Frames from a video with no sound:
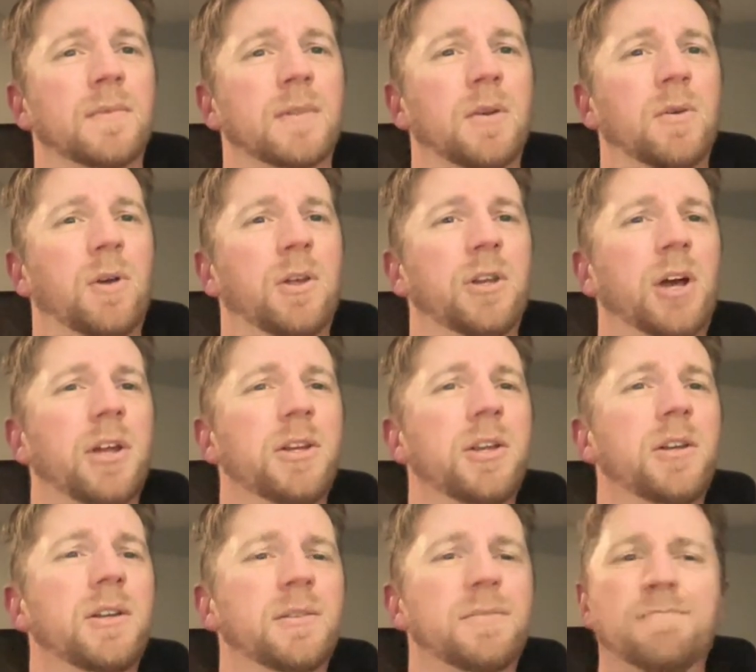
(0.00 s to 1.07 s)
Well, an
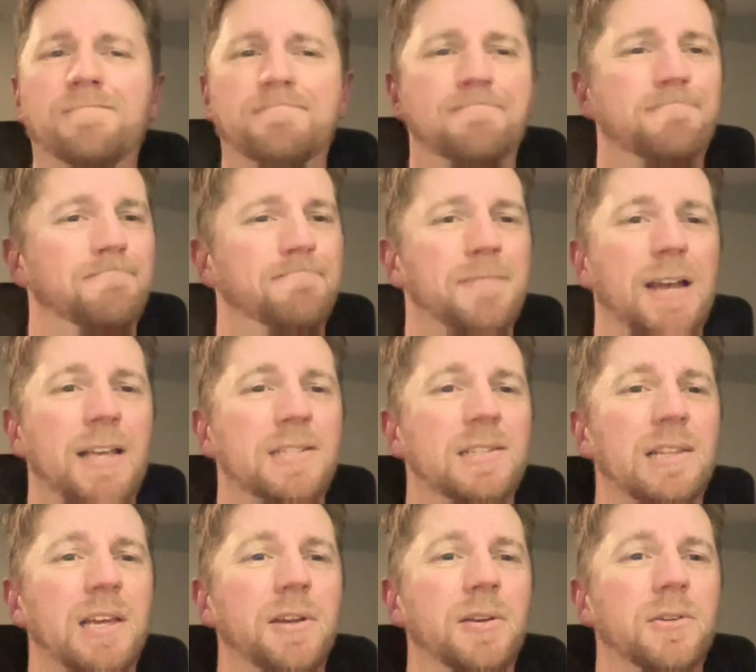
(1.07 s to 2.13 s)
onion has
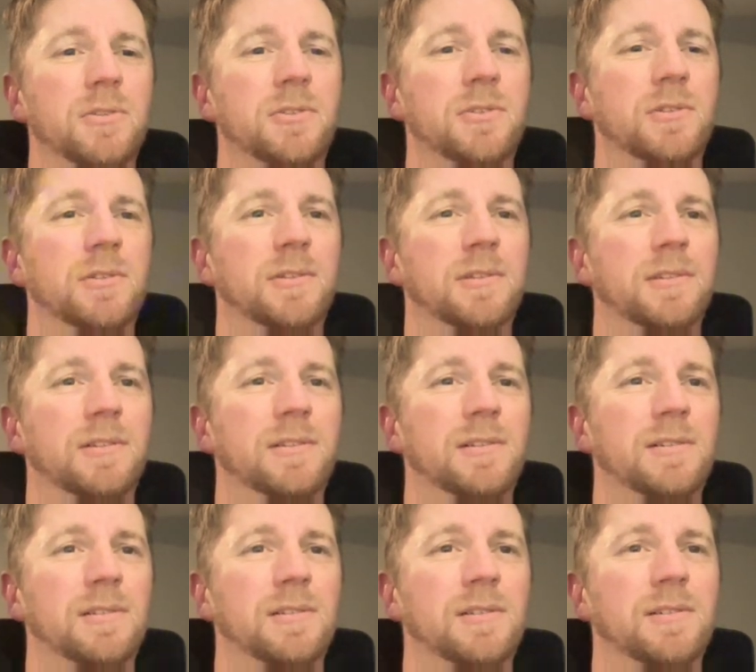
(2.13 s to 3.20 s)
layers.
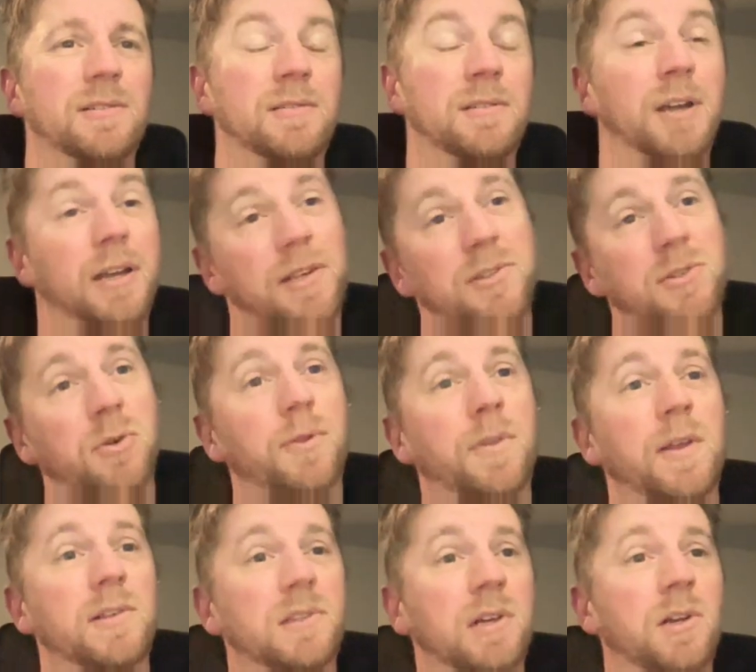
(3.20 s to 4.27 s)
I guess the earth
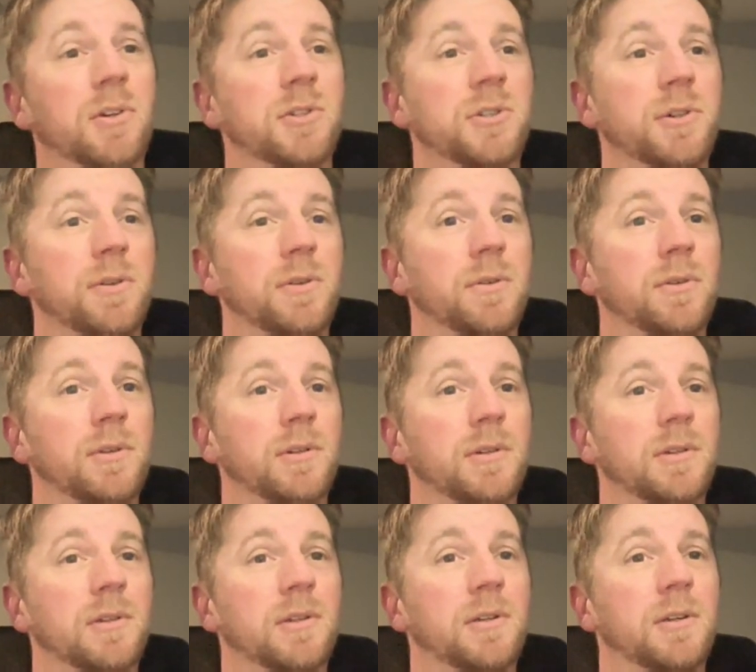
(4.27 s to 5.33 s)
has layers too.
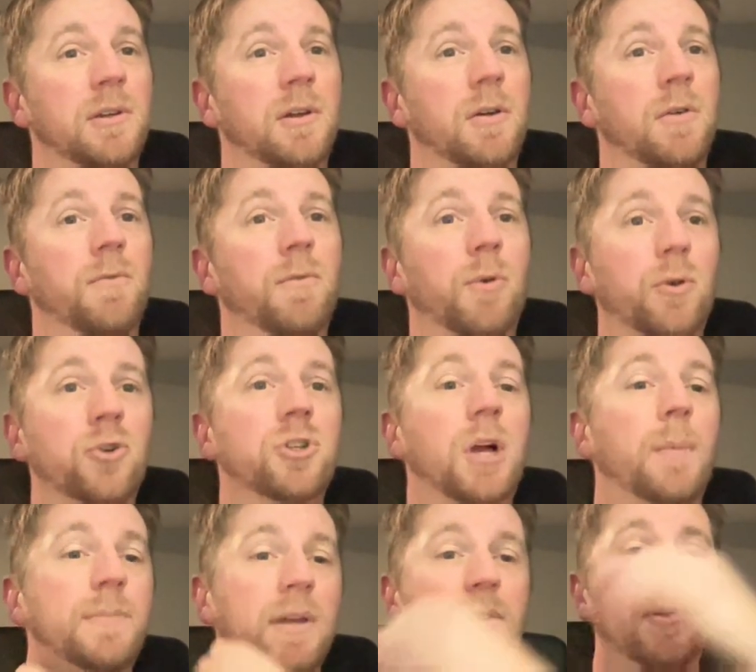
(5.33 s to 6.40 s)

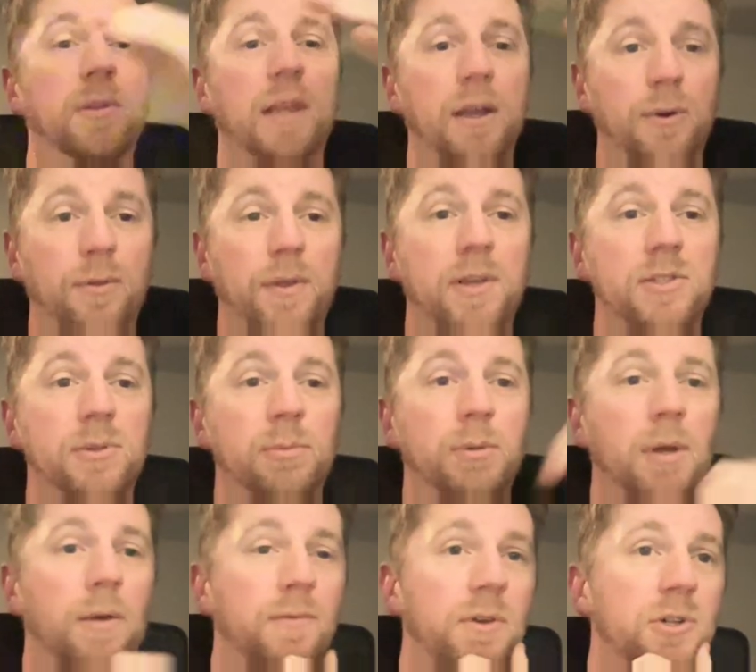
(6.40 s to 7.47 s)
Photoshop, yeah, you layer things on
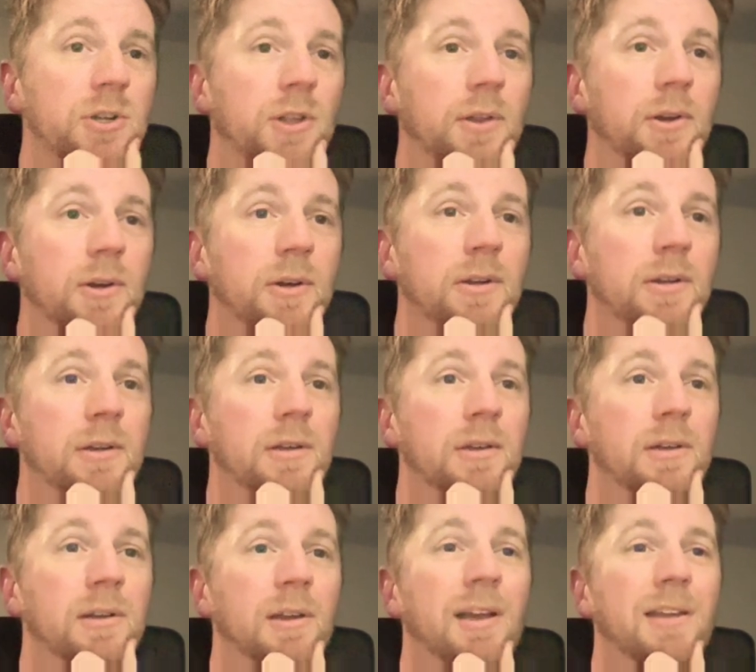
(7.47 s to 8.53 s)
top of each other.
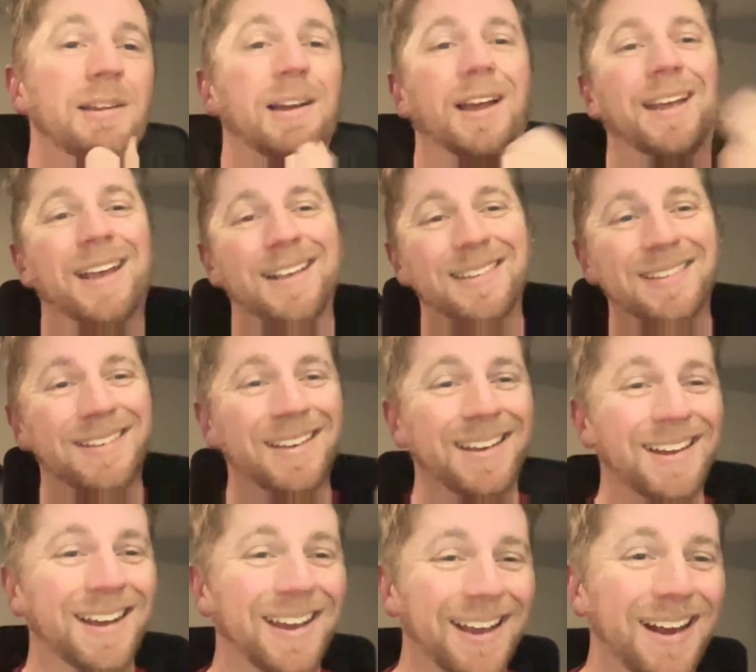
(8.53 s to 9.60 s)
And yeah,
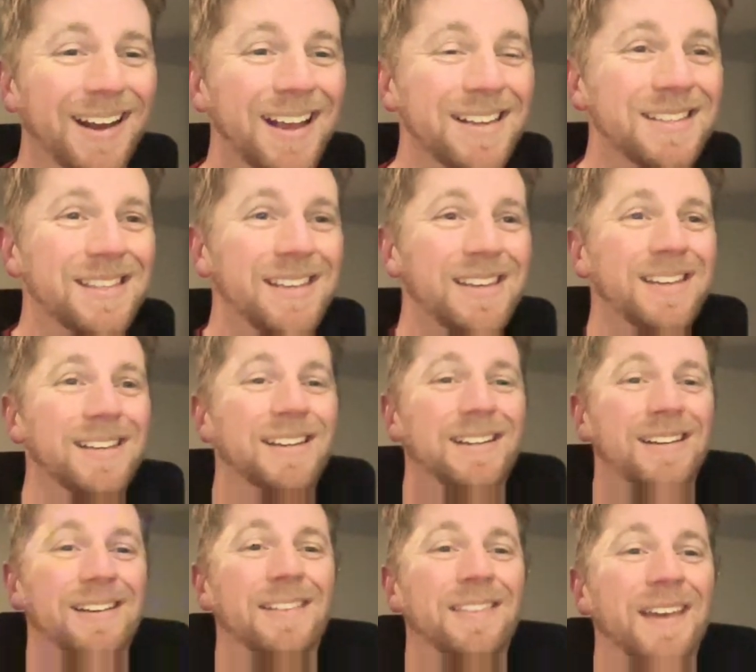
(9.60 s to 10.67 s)
I guess the
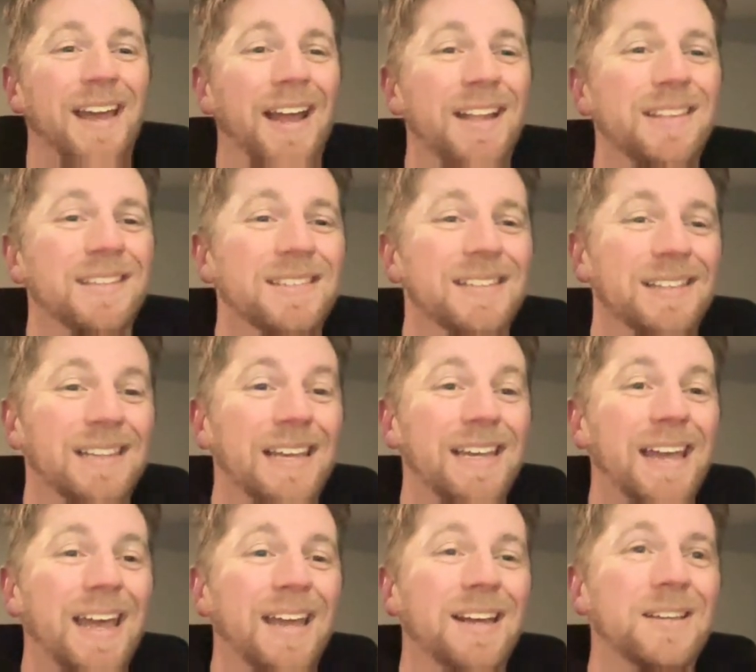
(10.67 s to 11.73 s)
hens lay
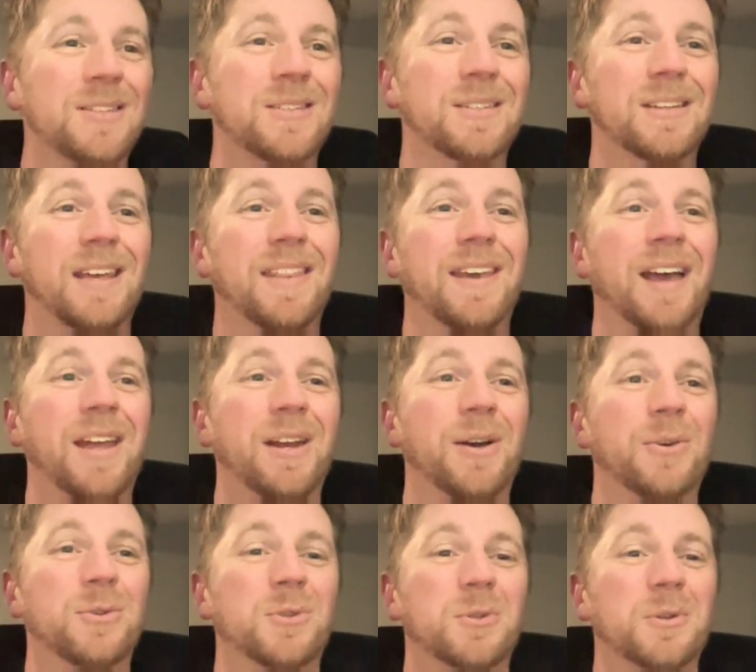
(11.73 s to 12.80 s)
eggs in the hen
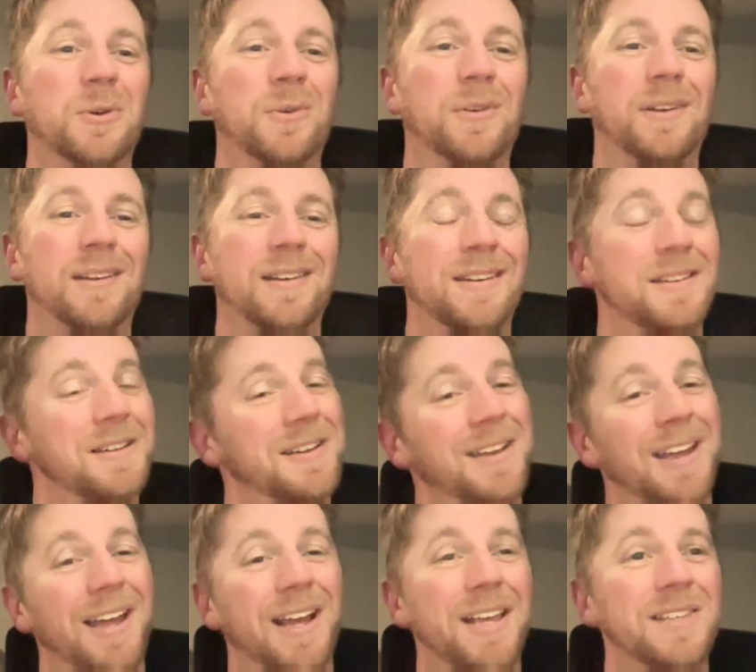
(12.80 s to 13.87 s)
house, so
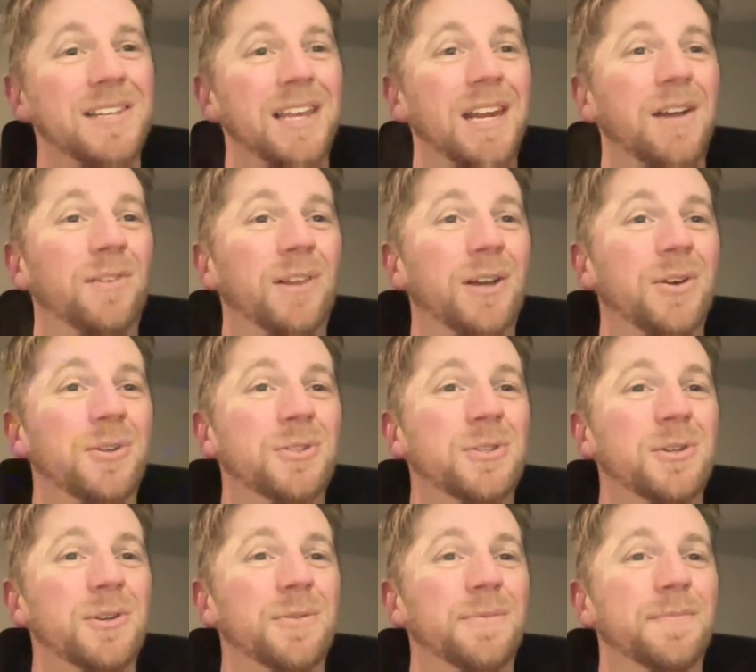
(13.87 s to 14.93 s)
I guess they'd have layers too.